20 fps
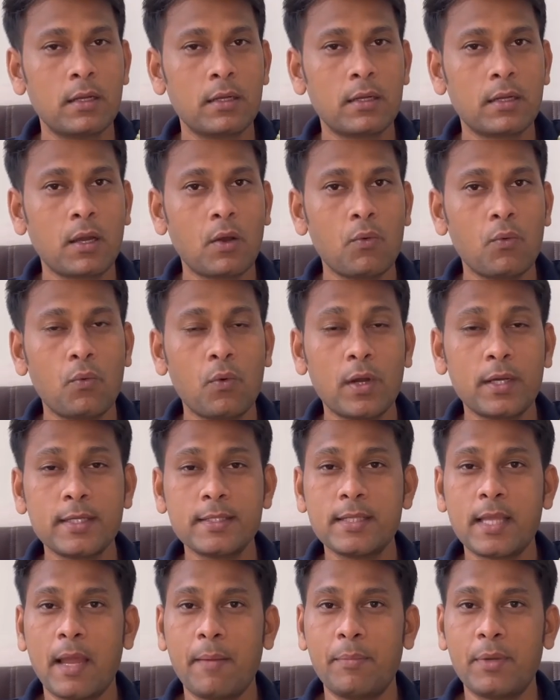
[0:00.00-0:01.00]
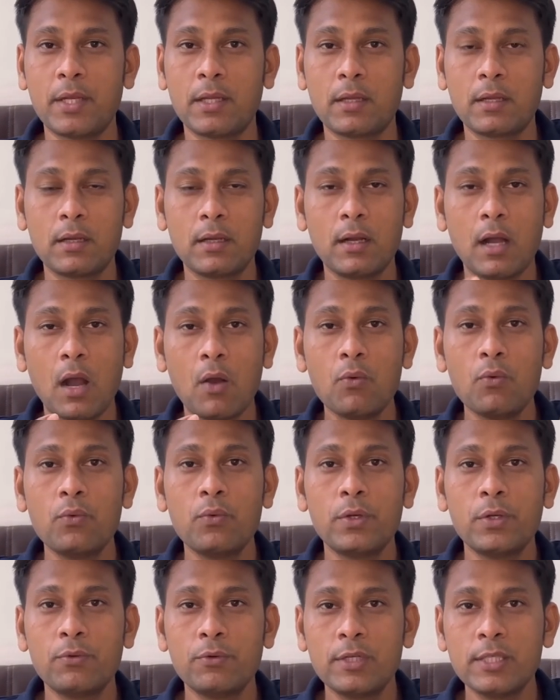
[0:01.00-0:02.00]
Now what is happening? How
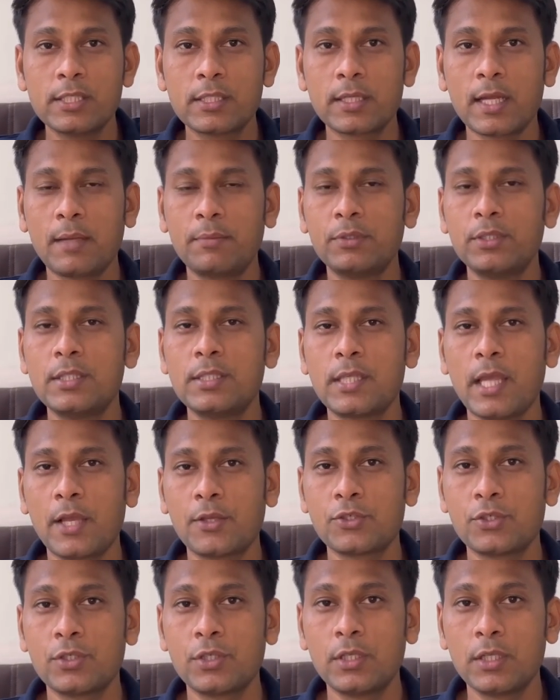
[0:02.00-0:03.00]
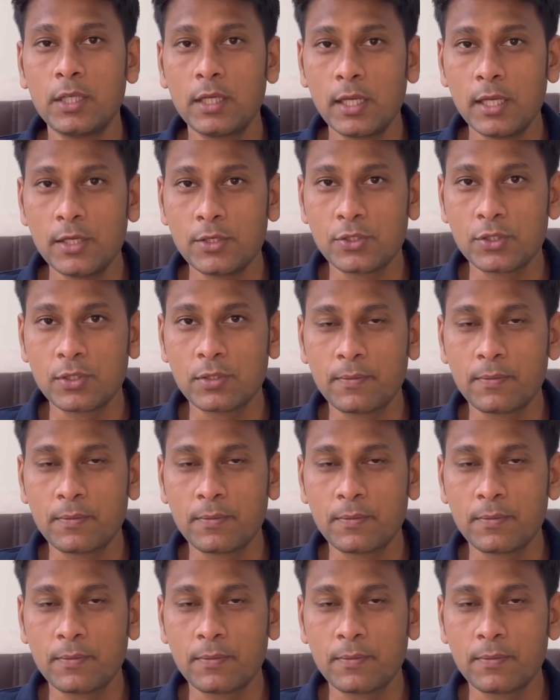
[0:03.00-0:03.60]
would you describe this action in English?